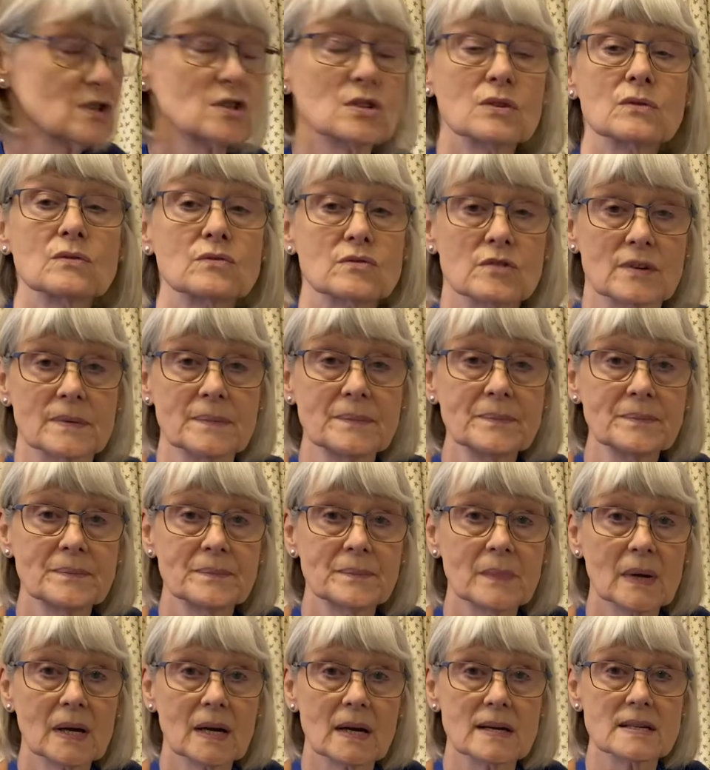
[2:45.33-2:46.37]
Children,
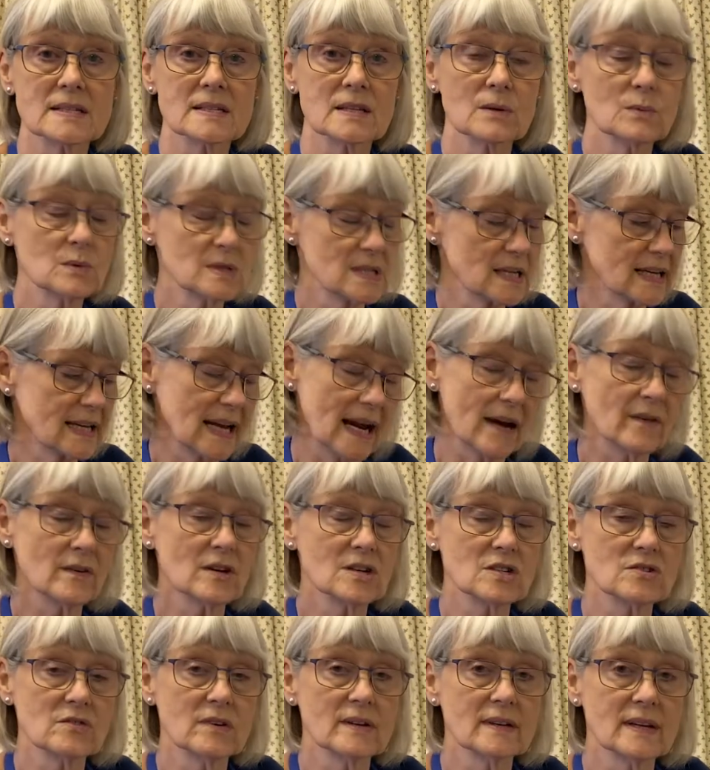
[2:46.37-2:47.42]
because there was a
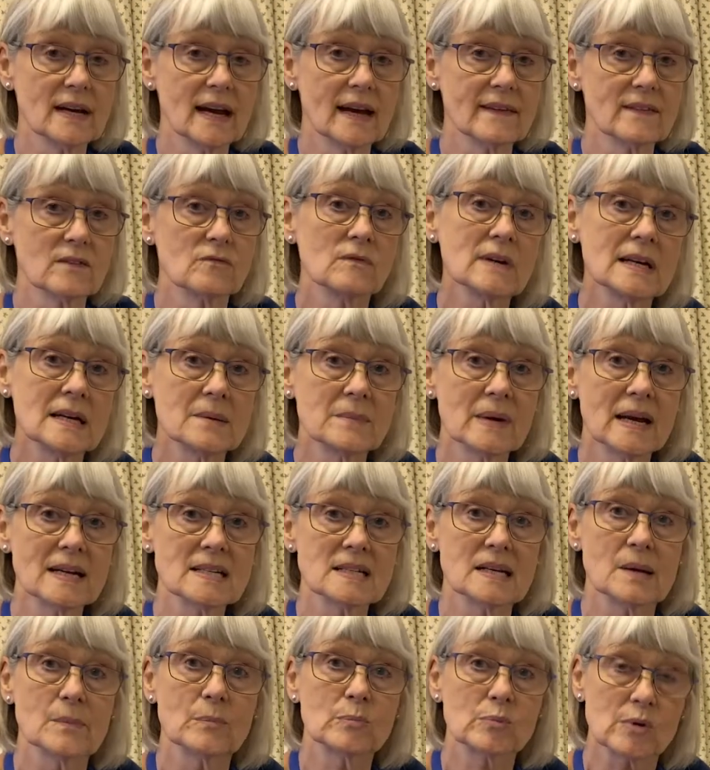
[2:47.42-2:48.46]
character in there that really
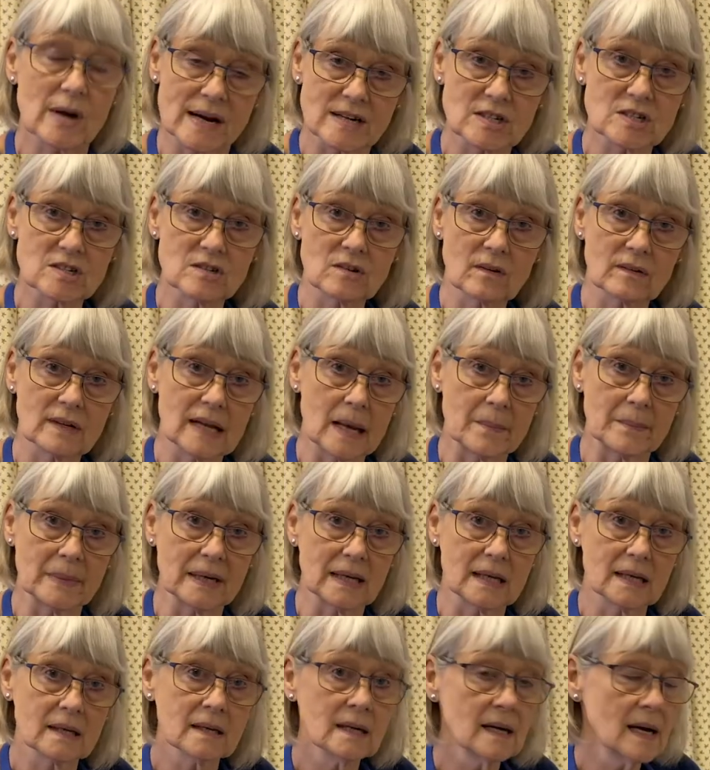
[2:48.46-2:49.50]
made an impression on
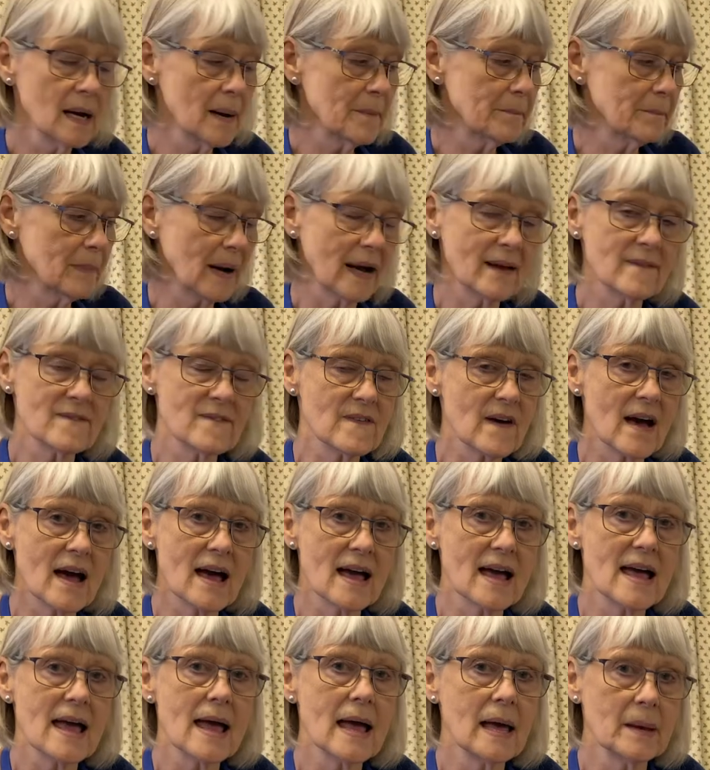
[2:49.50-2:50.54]
Emily, My
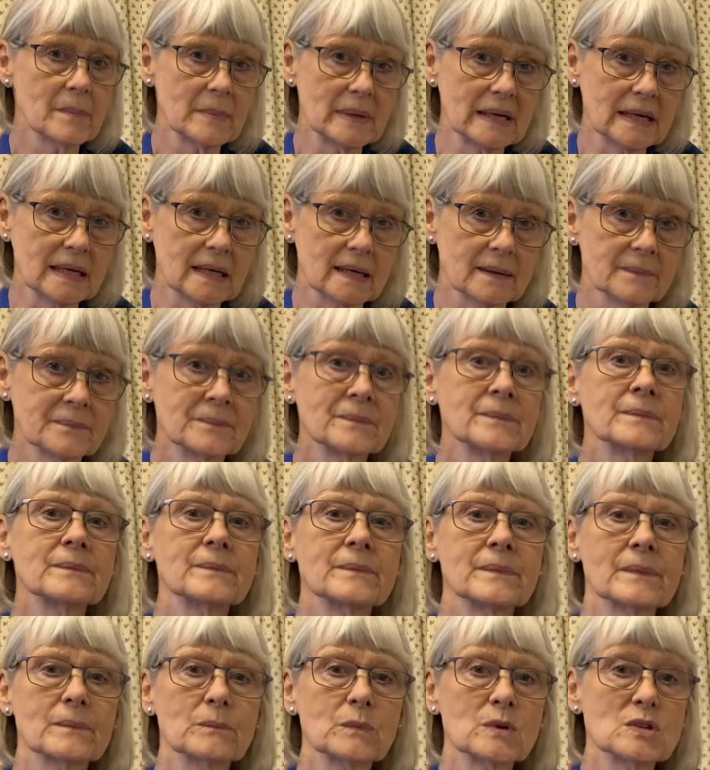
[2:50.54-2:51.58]
Fair Emily,
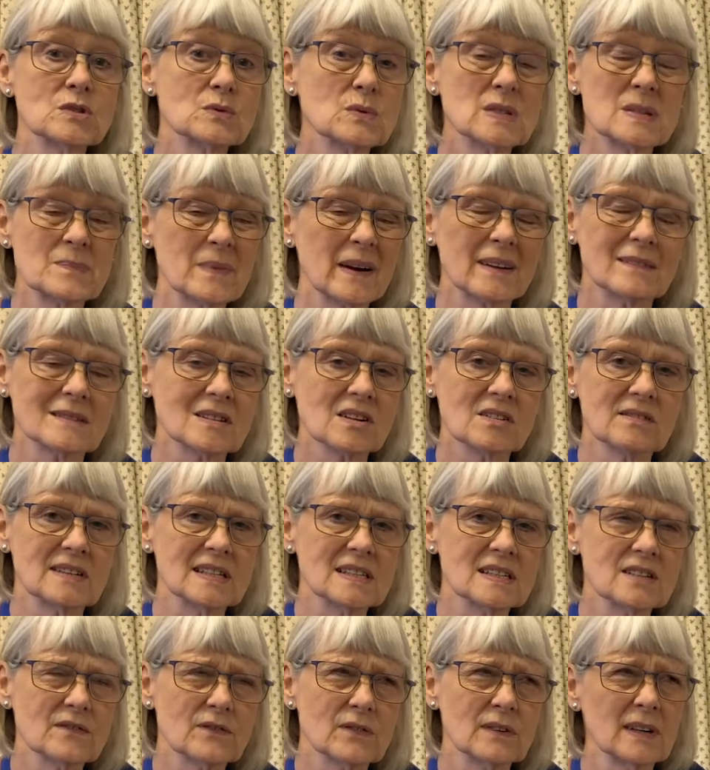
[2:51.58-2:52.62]
which was spelt
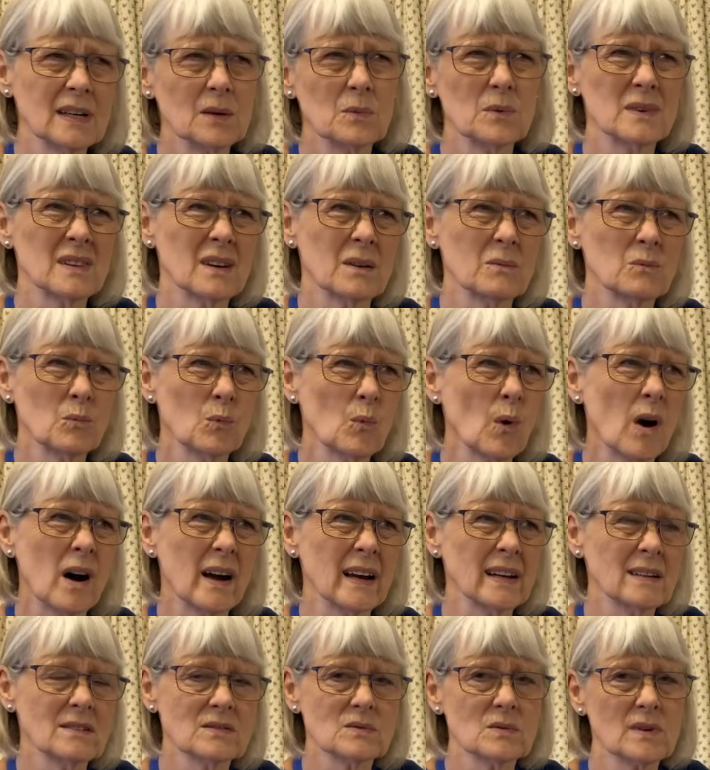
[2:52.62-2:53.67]
totally differently with a
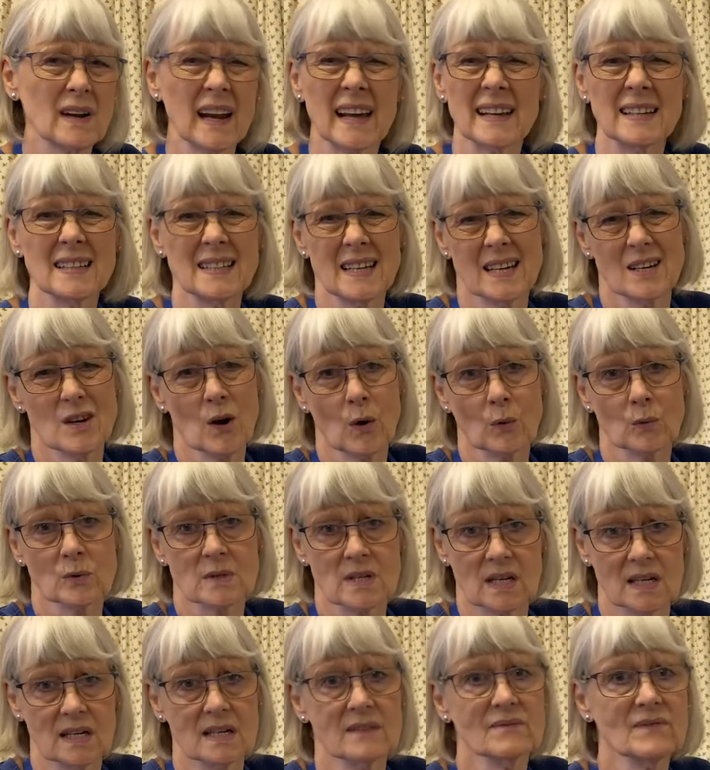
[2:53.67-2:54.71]
Y, sort of like ye
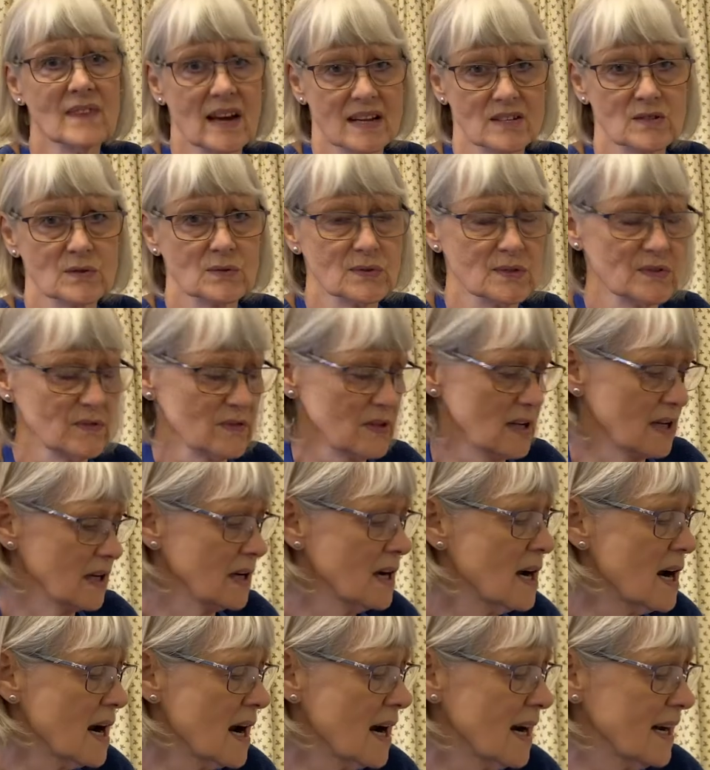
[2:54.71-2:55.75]
olde, that sort of thing.
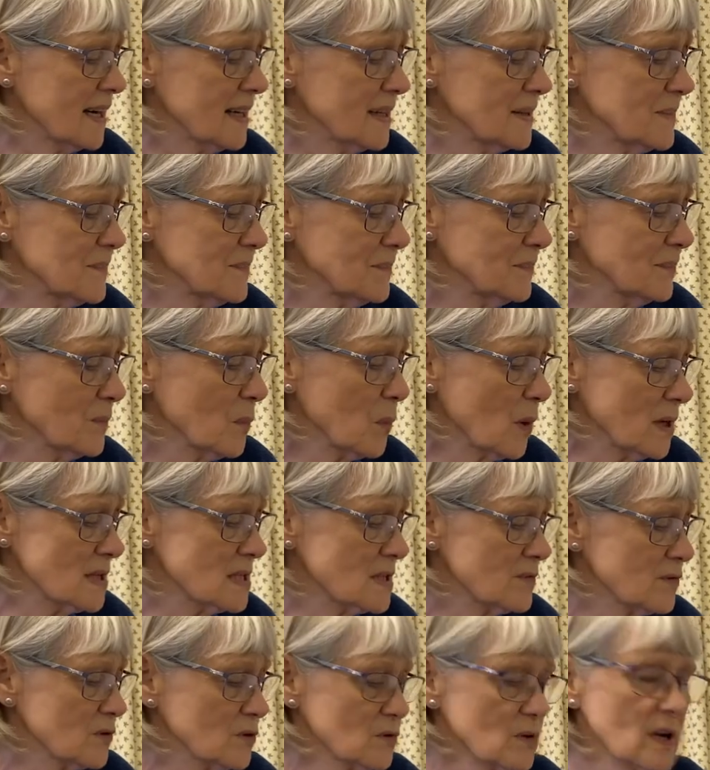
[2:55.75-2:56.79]

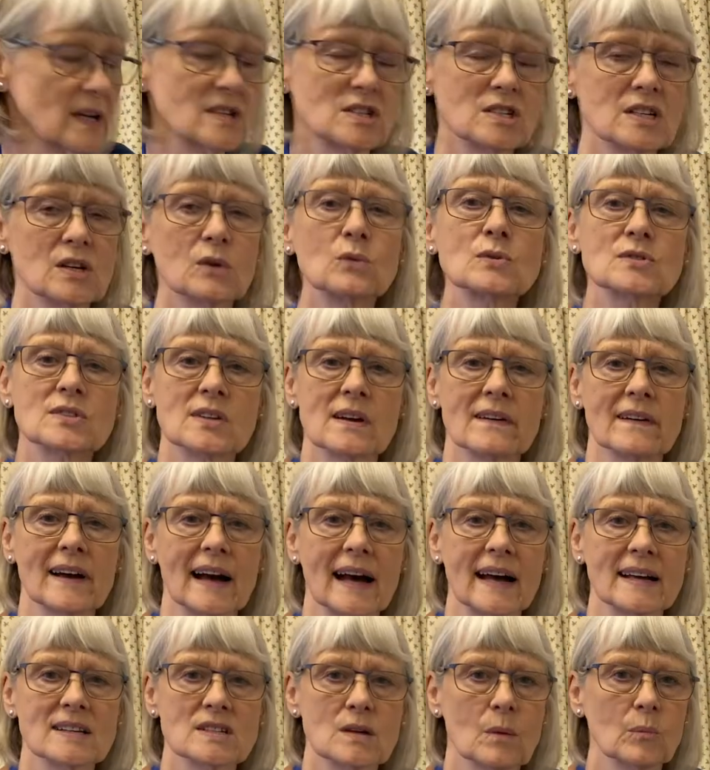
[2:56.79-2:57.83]
Wonderful. And she also
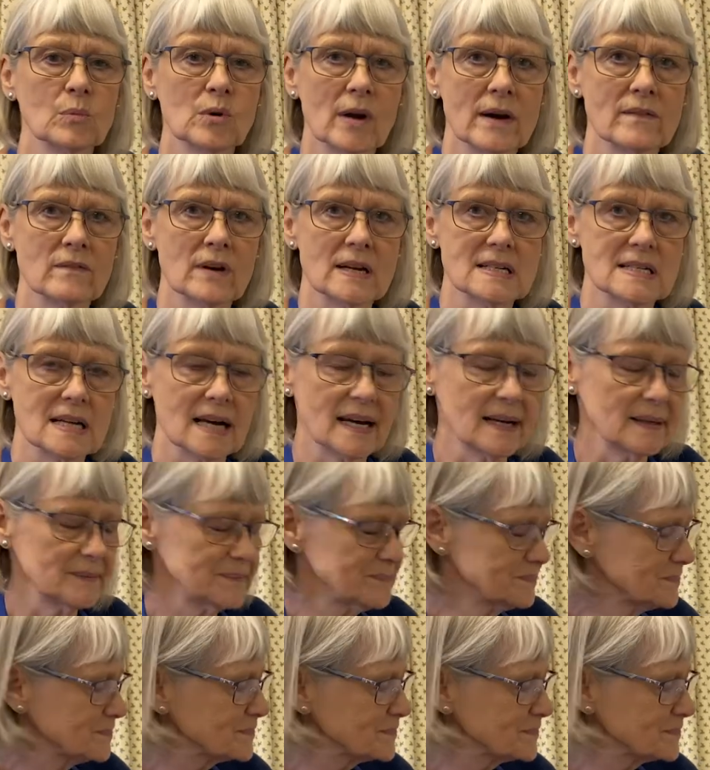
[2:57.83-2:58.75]
had bright red hair.